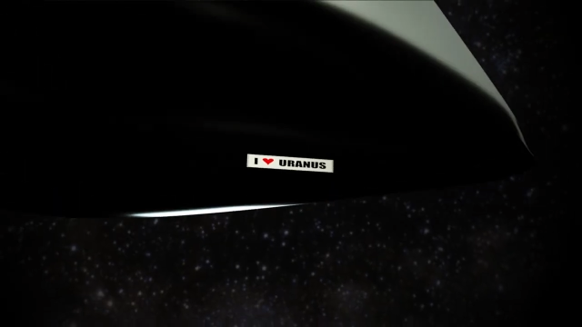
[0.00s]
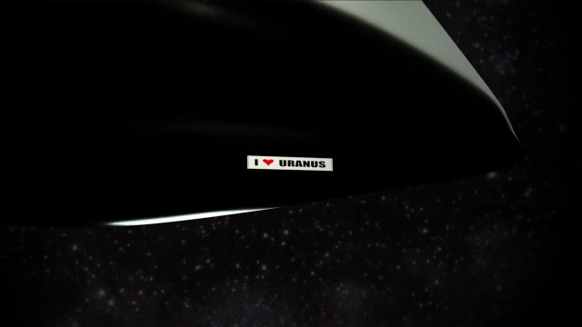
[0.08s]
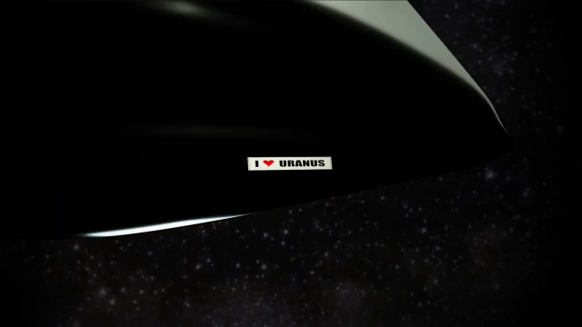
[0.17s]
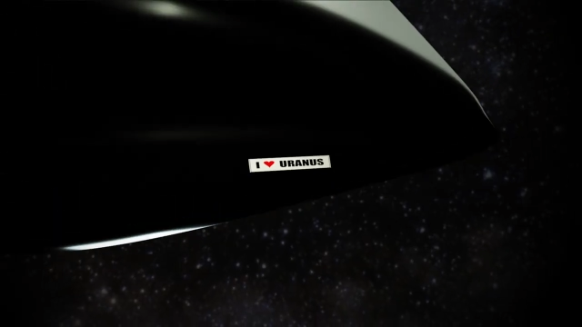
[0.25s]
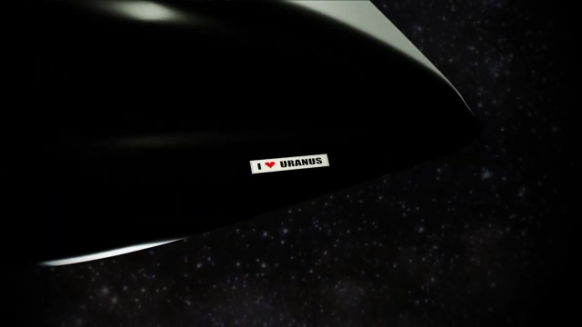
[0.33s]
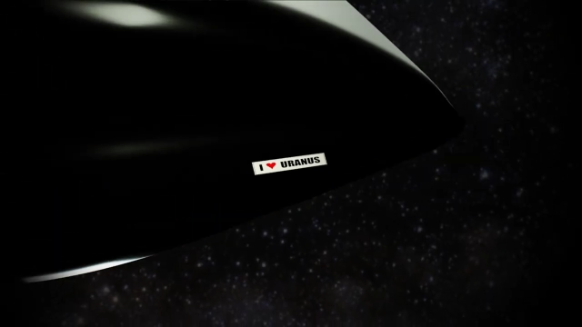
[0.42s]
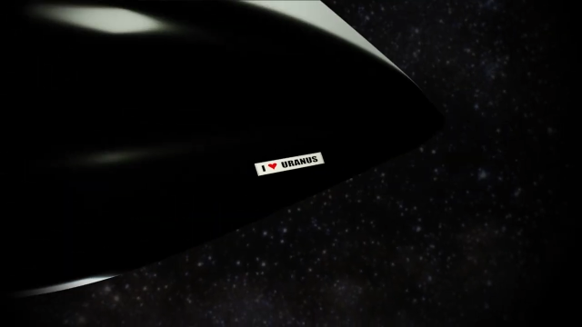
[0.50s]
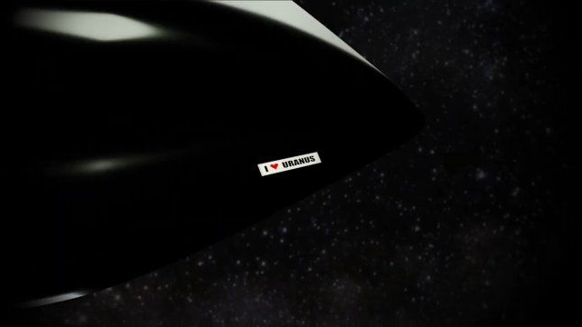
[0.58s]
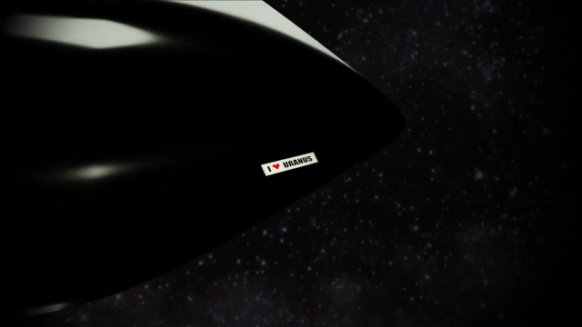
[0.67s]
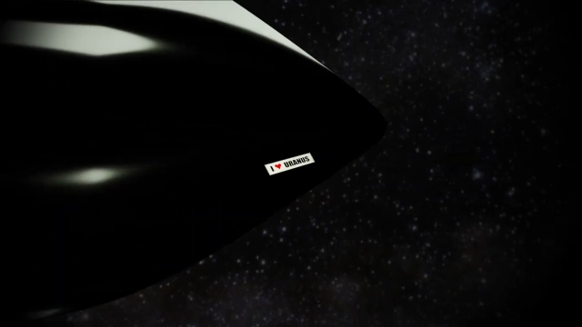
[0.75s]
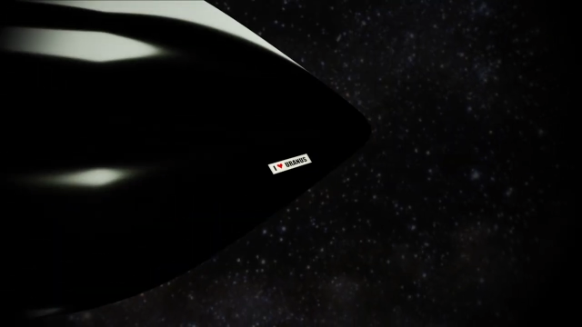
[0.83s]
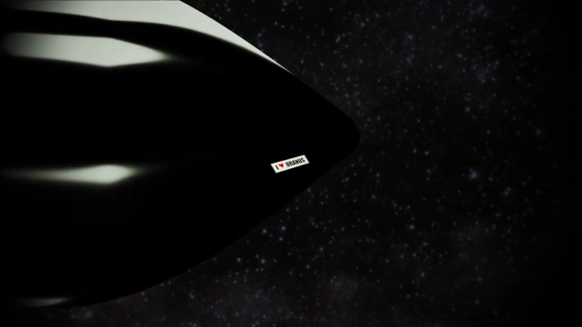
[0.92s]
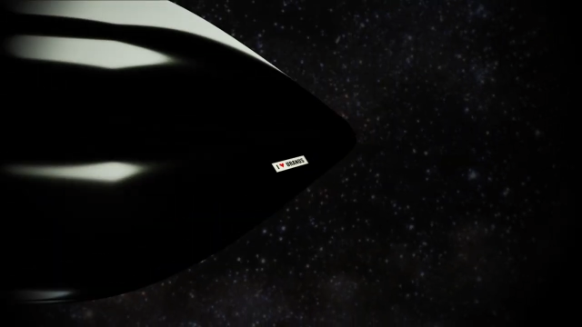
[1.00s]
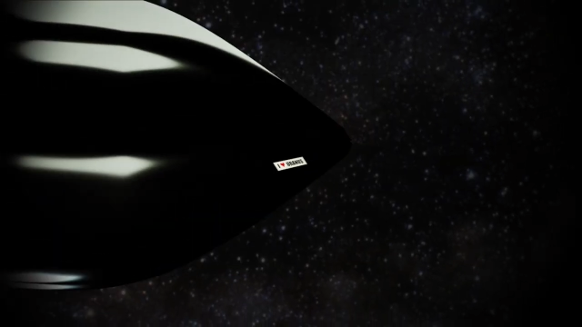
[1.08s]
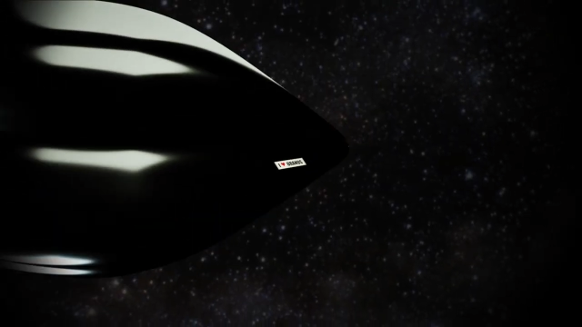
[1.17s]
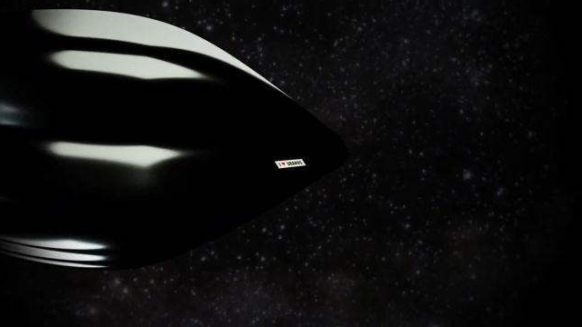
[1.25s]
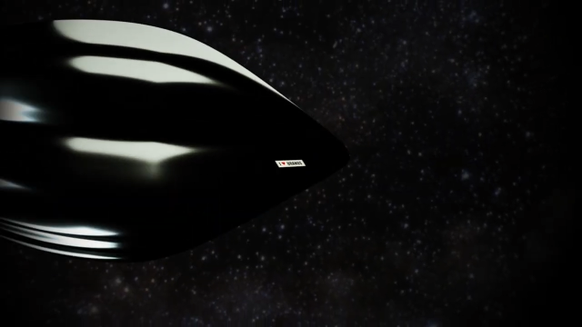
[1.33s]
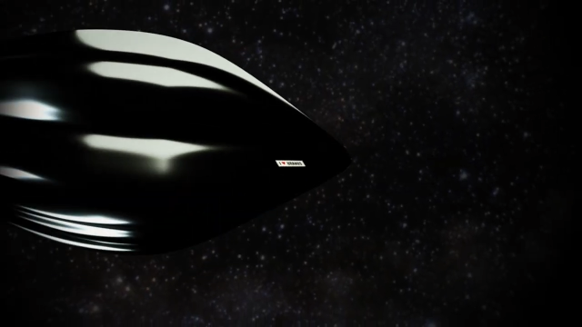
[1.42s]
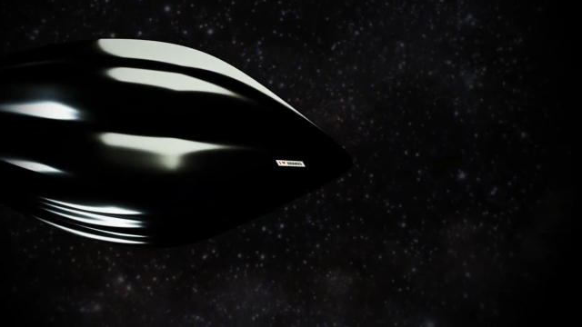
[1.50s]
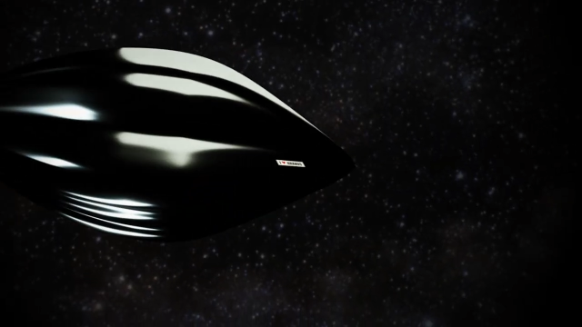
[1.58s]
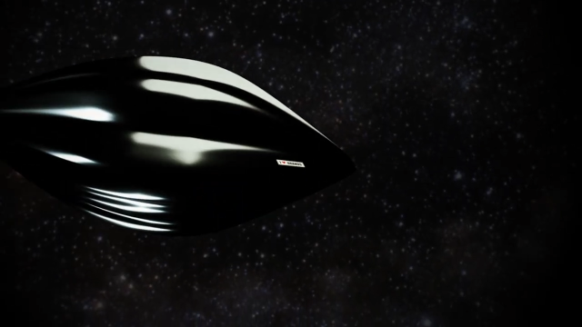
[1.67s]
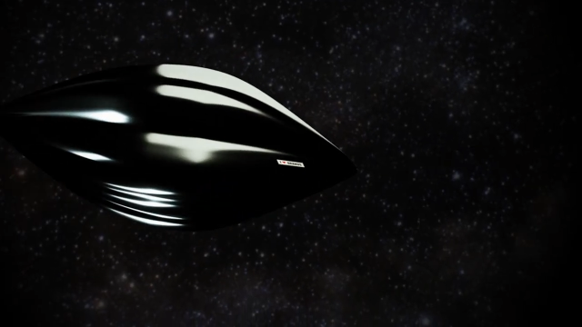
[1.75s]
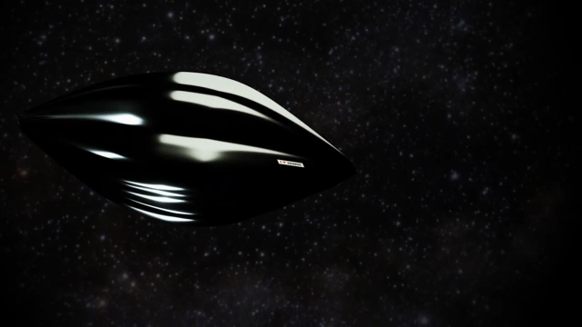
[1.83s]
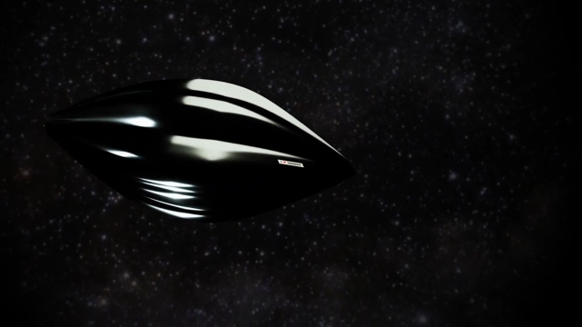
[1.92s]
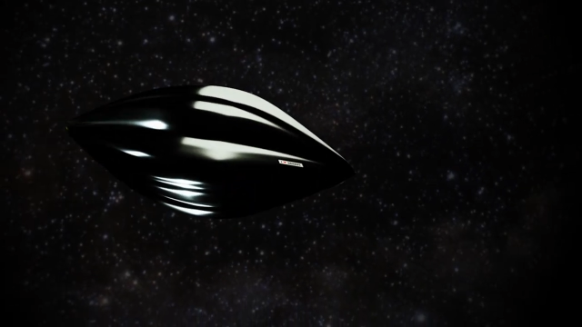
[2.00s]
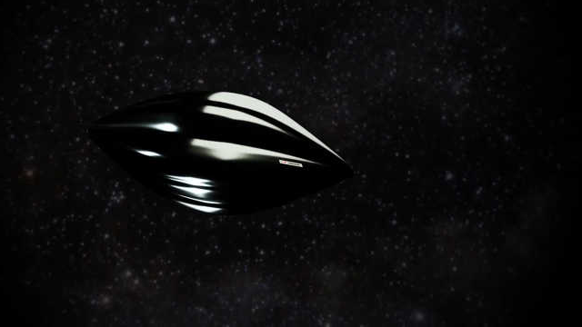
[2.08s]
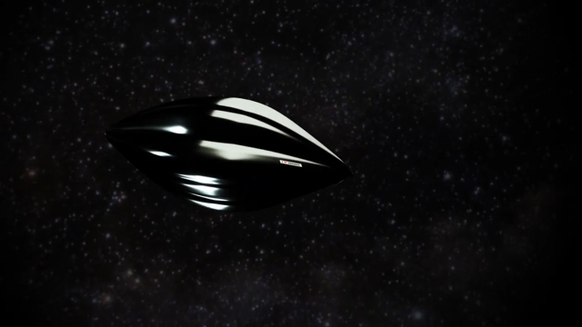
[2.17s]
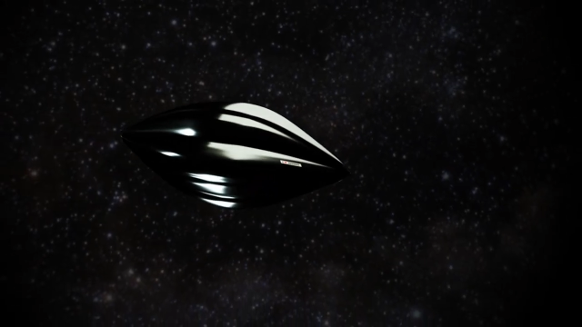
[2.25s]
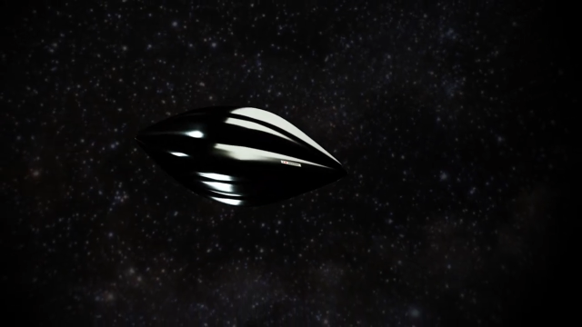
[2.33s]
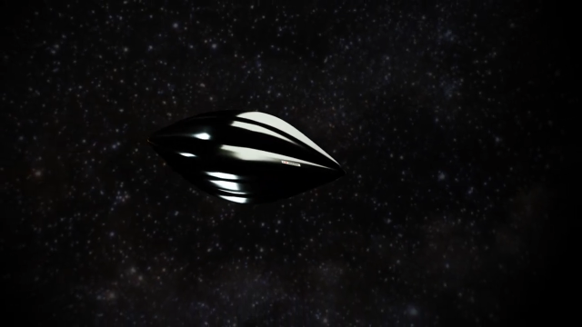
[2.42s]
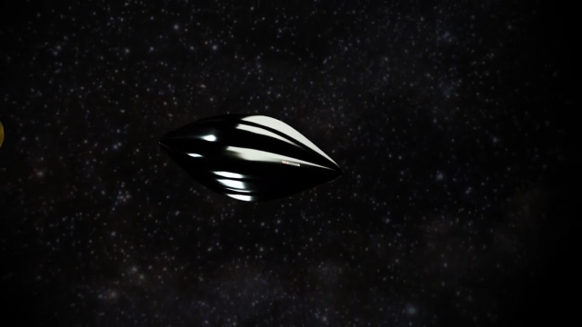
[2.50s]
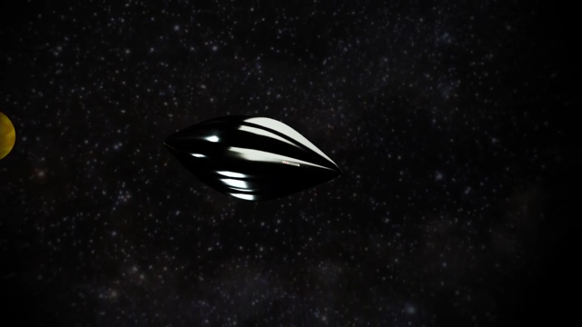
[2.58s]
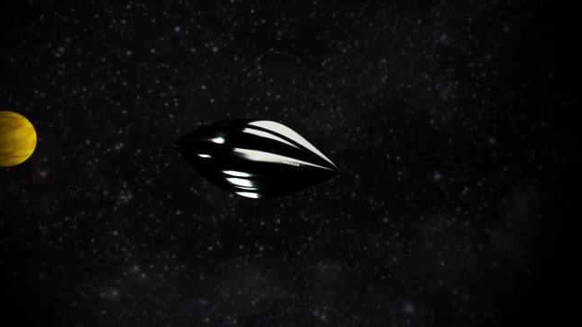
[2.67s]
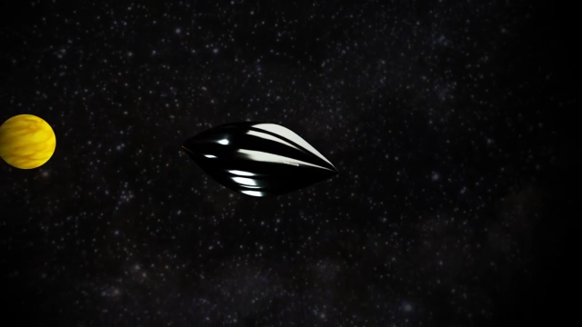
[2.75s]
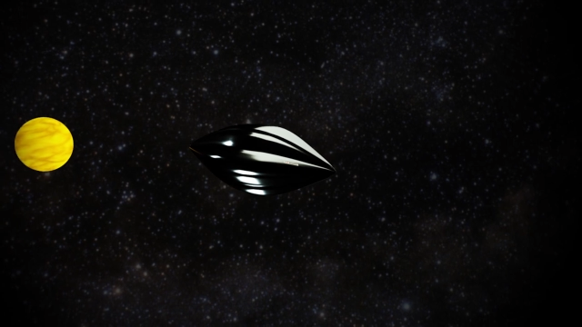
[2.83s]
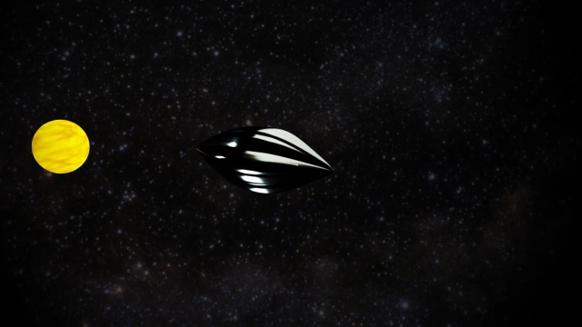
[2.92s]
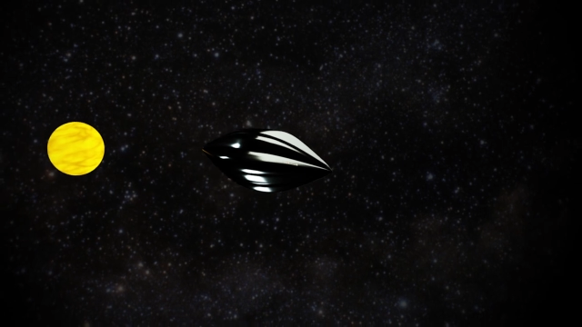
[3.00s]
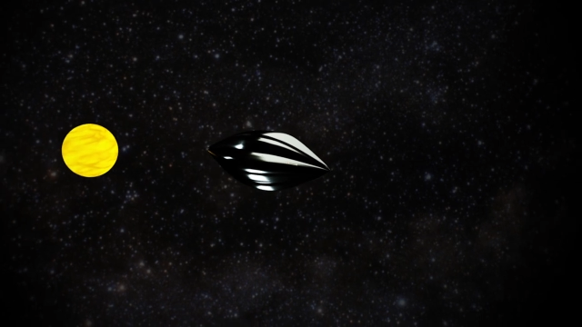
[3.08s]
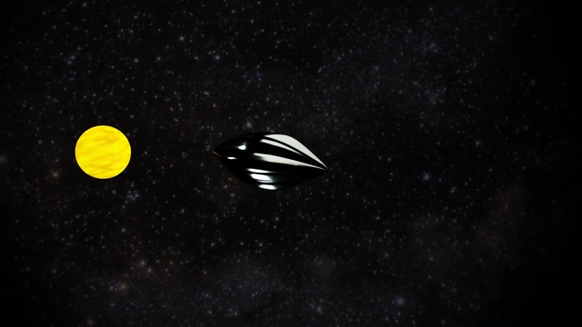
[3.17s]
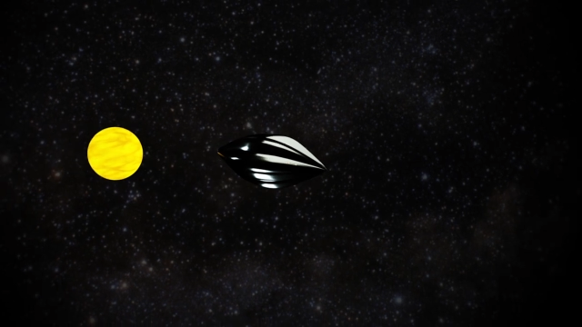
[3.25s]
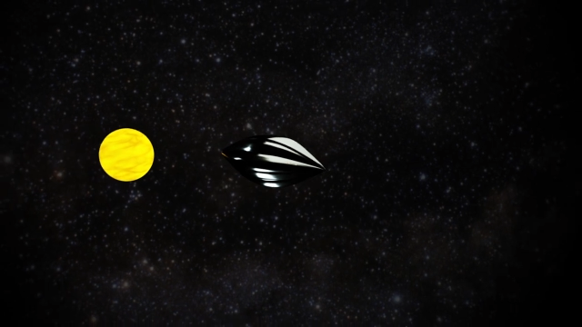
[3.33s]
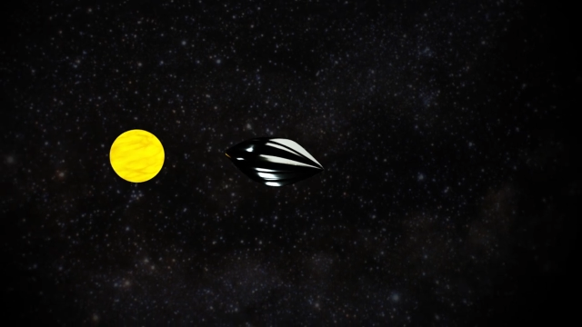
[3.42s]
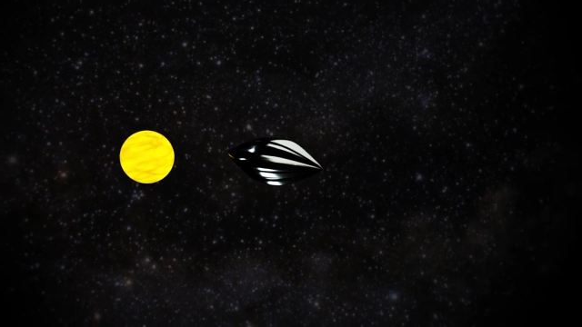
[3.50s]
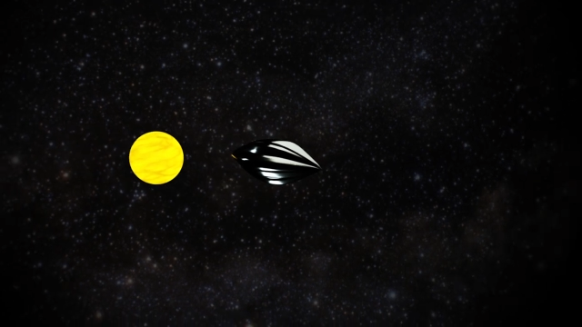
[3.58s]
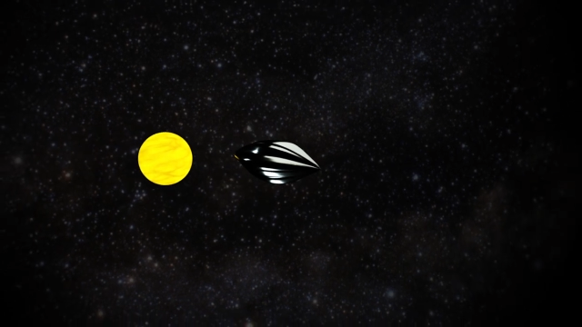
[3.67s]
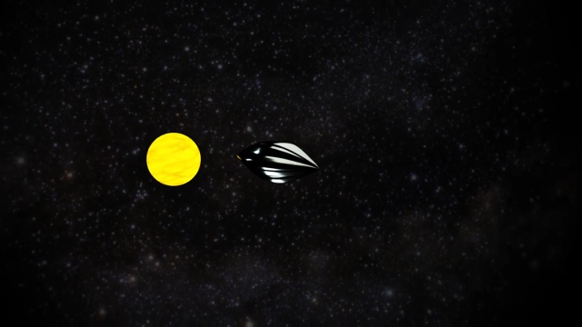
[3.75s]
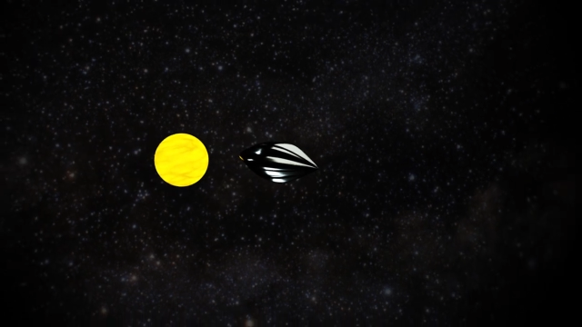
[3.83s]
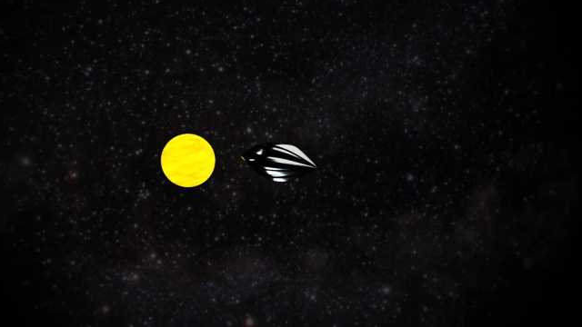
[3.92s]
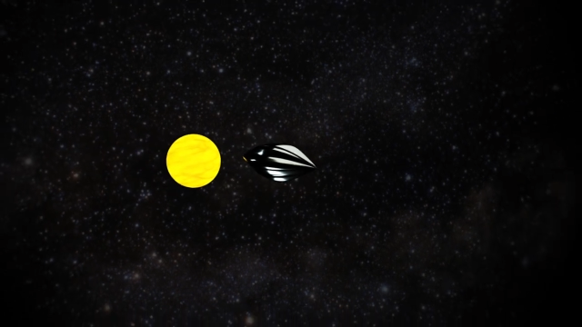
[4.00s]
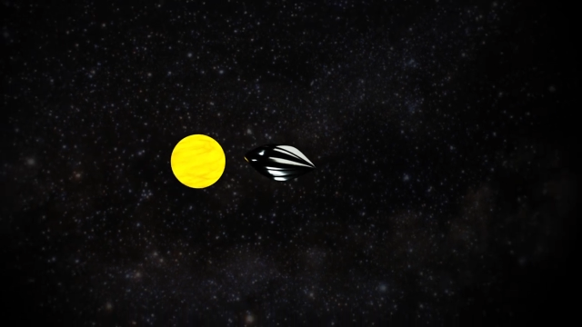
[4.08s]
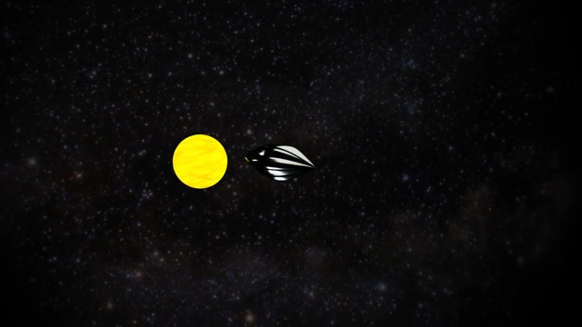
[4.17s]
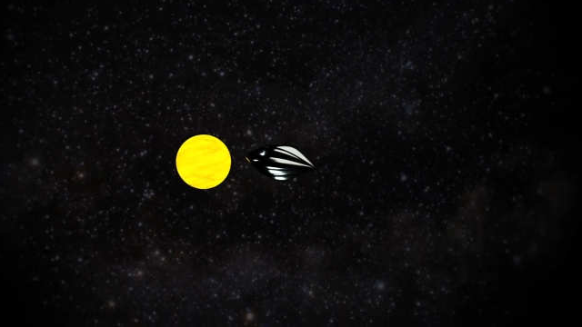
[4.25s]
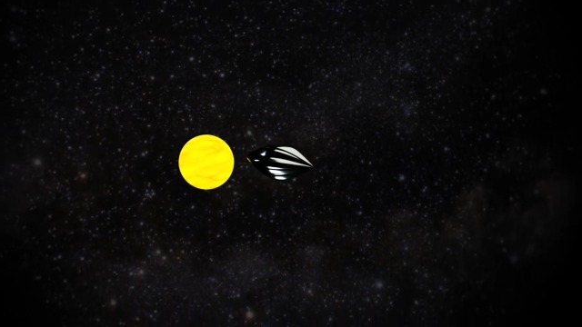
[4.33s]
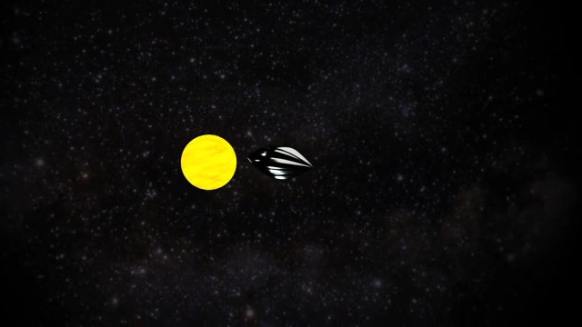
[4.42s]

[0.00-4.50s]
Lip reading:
(no speaker visible)